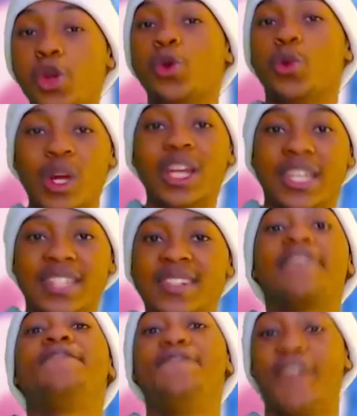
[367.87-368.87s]
You really
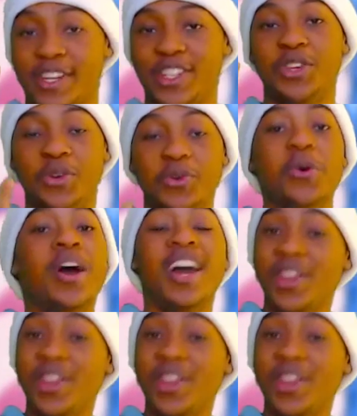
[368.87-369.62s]
said fuck you.